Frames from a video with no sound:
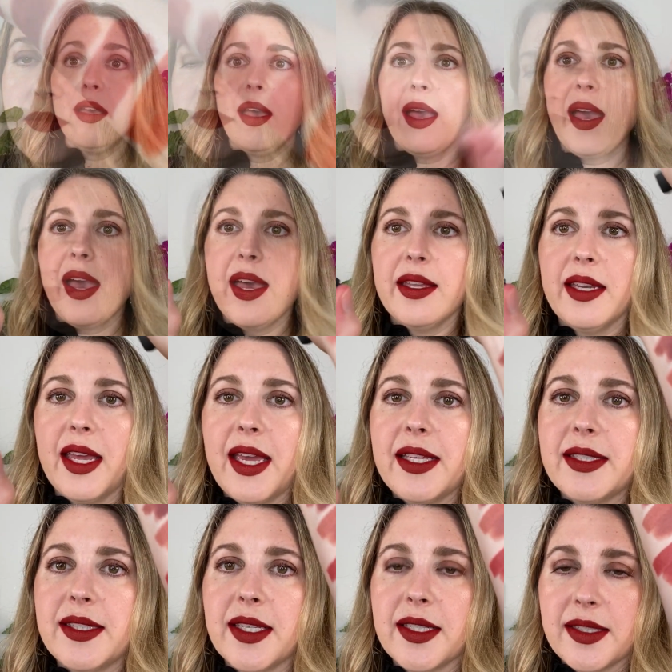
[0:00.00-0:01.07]
And eight
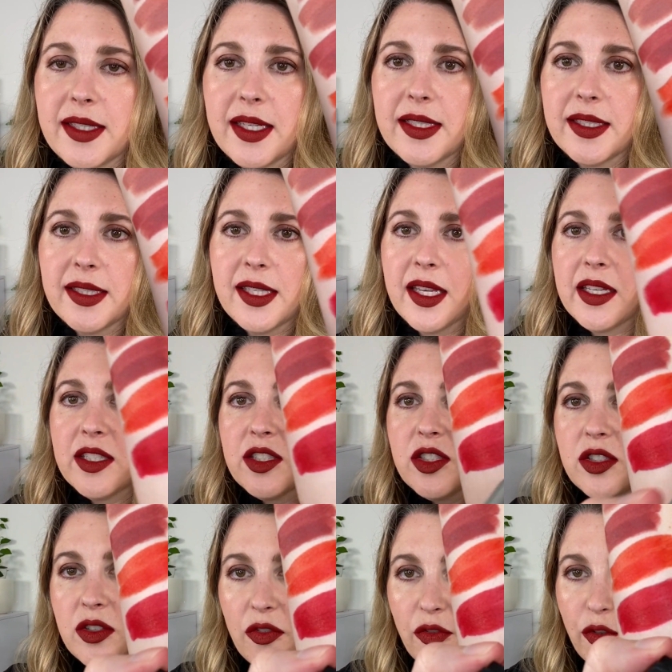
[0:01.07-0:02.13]
sixty-six
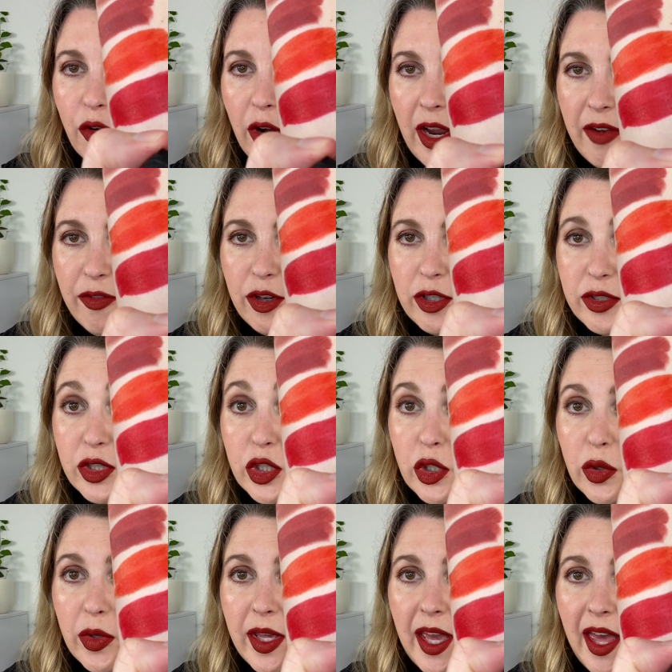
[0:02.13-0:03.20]
Forever
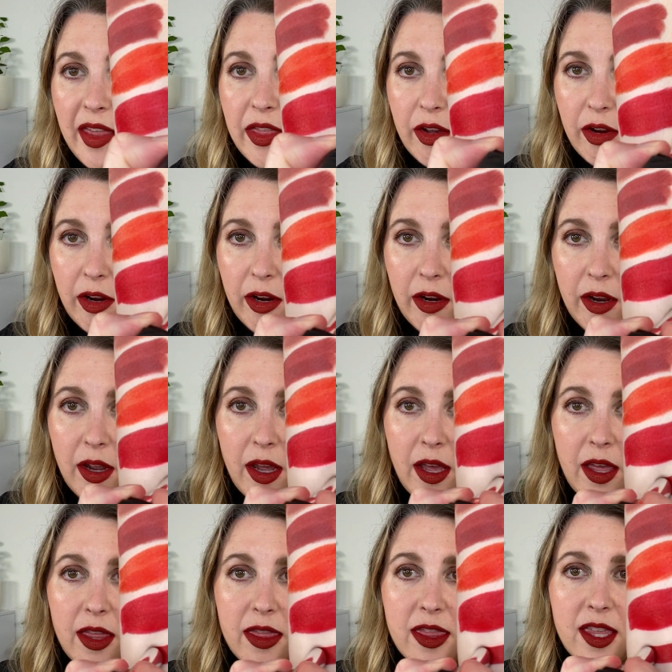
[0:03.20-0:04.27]
Together.
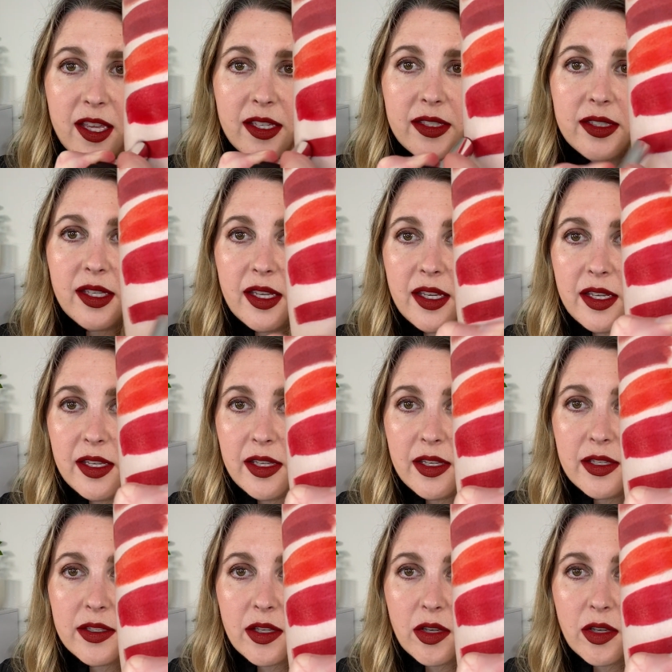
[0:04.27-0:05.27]
This is